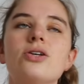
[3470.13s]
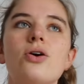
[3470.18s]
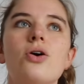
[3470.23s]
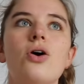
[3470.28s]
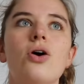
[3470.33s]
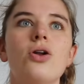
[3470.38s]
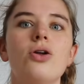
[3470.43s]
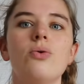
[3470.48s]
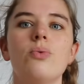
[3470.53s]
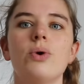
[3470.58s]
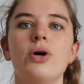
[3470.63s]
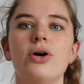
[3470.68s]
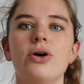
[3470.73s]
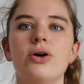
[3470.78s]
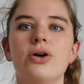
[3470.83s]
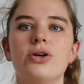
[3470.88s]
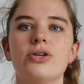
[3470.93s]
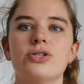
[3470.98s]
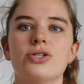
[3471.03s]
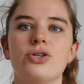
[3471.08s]
a color
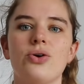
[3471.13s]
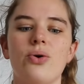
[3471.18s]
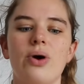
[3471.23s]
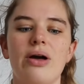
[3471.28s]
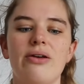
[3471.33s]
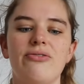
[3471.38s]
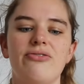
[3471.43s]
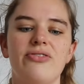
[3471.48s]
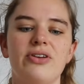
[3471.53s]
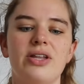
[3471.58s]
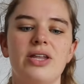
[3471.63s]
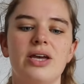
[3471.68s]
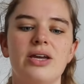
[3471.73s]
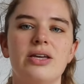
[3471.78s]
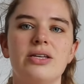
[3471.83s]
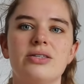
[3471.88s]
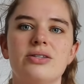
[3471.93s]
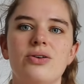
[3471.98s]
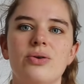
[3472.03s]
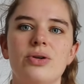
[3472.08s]
work, so I feel
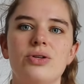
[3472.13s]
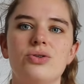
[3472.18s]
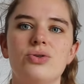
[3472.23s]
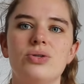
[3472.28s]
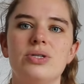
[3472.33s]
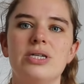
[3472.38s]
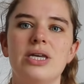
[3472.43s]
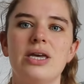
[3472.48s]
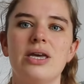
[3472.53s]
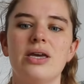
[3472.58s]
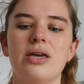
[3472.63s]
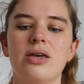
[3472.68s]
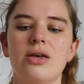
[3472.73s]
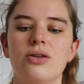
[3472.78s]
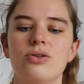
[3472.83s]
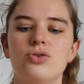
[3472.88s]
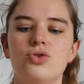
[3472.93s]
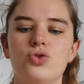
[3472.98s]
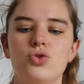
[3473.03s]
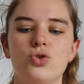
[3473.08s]
like it's going to take
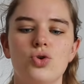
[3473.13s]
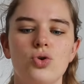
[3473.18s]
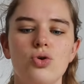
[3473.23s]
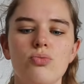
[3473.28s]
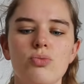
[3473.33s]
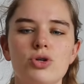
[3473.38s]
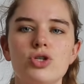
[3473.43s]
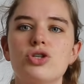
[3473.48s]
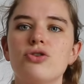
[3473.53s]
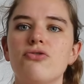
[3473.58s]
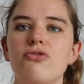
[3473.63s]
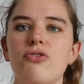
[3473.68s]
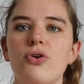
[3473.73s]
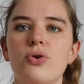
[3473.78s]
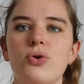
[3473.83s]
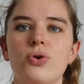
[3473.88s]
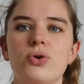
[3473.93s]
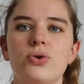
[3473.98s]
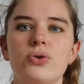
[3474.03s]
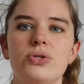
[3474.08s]
too much
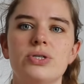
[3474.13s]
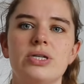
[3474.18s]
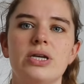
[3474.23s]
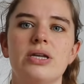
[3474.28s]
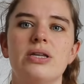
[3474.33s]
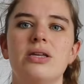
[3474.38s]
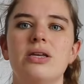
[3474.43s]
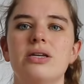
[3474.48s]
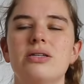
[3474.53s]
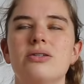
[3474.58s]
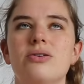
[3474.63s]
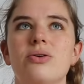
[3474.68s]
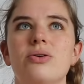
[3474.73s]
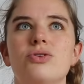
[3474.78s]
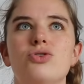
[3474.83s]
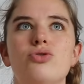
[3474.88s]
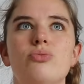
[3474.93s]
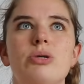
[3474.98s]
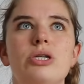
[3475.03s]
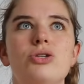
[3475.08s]
focus and it's going
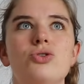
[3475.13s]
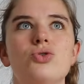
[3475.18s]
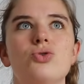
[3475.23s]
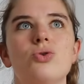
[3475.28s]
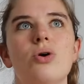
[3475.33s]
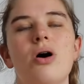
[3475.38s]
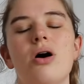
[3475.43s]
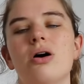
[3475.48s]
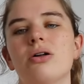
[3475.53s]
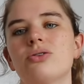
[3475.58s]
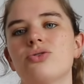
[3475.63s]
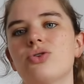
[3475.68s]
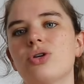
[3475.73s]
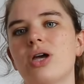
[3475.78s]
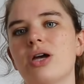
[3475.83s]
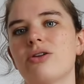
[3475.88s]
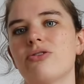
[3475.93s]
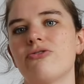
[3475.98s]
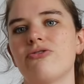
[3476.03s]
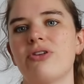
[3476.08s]
to be too hard to
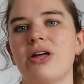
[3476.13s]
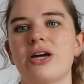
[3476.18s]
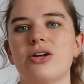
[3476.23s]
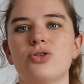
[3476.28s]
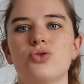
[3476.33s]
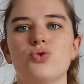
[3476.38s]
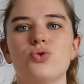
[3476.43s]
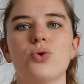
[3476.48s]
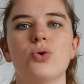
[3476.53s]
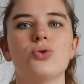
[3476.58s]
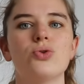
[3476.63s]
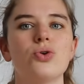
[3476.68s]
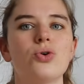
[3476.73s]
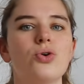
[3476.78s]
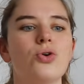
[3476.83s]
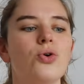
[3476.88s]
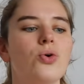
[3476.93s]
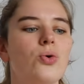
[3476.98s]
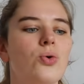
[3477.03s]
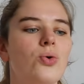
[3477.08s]
kind of like do on the
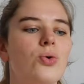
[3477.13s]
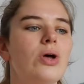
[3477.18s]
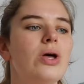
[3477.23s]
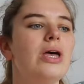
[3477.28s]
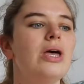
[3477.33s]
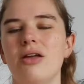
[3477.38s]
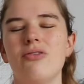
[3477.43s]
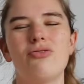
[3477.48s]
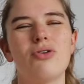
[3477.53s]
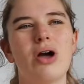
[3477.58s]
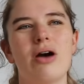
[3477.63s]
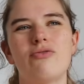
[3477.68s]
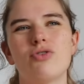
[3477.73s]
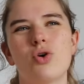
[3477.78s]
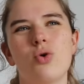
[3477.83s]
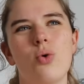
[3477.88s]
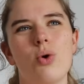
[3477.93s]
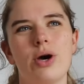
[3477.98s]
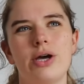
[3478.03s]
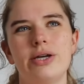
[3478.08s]
go. If we have a
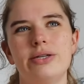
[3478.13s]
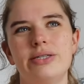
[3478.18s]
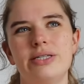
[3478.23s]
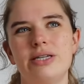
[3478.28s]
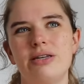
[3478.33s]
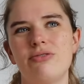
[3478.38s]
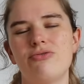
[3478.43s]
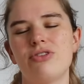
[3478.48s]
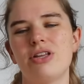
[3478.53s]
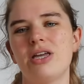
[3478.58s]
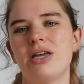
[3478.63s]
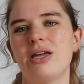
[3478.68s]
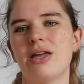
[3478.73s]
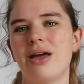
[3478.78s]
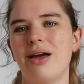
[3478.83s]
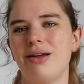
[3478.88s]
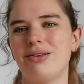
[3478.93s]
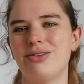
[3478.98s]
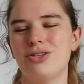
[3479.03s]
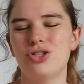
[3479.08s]
quiet evening,
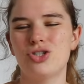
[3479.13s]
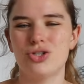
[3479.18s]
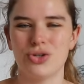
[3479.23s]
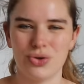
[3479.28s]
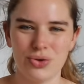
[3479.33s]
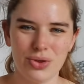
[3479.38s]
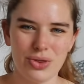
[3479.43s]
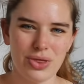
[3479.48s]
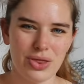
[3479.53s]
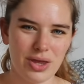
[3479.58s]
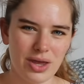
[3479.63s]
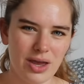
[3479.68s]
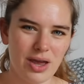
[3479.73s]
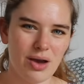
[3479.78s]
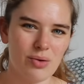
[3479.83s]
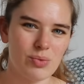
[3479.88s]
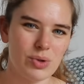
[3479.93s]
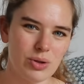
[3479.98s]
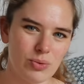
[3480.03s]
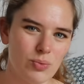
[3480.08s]
I don't think
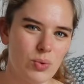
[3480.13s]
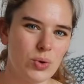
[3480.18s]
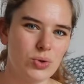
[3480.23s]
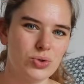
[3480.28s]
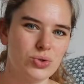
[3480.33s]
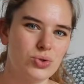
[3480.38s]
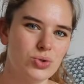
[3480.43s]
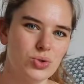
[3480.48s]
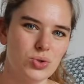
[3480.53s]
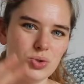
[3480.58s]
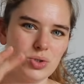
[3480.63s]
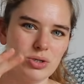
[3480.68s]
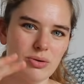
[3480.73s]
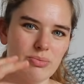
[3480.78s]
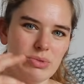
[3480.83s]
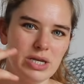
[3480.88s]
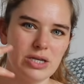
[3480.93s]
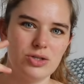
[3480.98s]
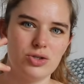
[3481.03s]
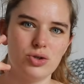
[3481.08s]
I will want to do
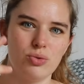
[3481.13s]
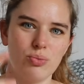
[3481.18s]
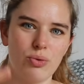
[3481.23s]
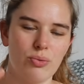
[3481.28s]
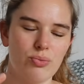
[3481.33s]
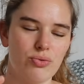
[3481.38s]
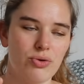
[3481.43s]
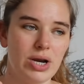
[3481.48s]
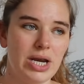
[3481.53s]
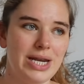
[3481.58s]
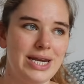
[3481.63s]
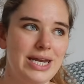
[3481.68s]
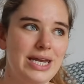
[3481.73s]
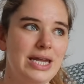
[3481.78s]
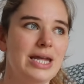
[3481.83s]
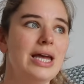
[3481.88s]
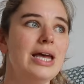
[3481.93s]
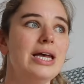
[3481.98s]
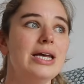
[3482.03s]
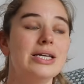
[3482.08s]
something super
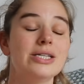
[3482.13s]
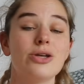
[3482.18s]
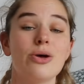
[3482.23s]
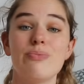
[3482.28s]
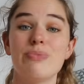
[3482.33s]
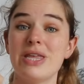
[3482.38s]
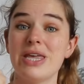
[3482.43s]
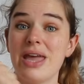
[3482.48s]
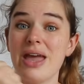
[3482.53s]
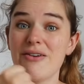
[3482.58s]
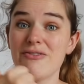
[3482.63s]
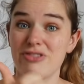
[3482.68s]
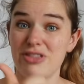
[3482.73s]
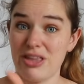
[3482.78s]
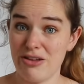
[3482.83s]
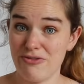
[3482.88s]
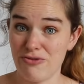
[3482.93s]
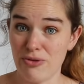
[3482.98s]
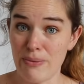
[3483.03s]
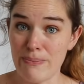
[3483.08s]
brainy, something I've
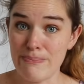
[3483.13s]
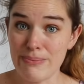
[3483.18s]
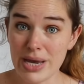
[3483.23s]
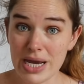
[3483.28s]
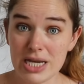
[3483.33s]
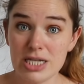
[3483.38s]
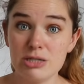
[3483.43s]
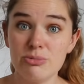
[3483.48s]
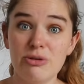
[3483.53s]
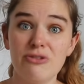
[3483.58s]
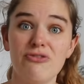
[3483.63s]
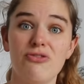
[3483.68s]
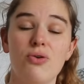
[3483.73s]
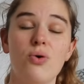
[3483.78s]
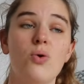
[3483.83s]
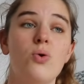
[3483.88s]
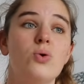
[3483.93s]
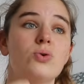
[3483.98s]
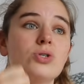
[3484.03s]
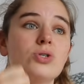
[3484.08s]
never made before,